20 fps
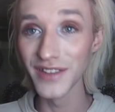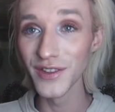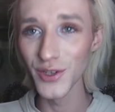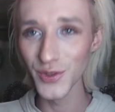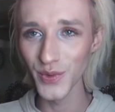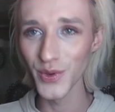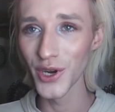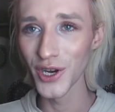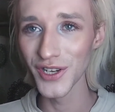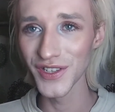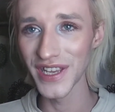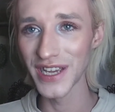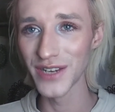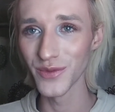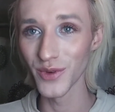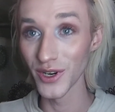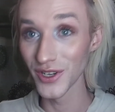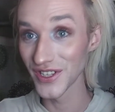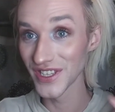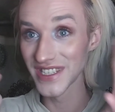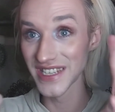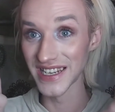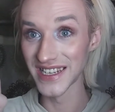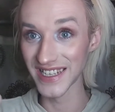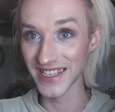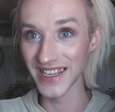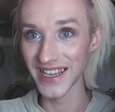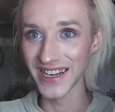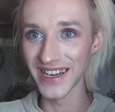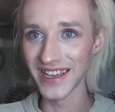Those were her exact words,
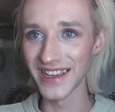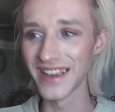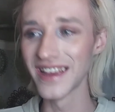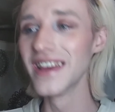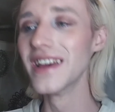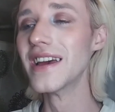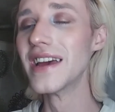scintillating.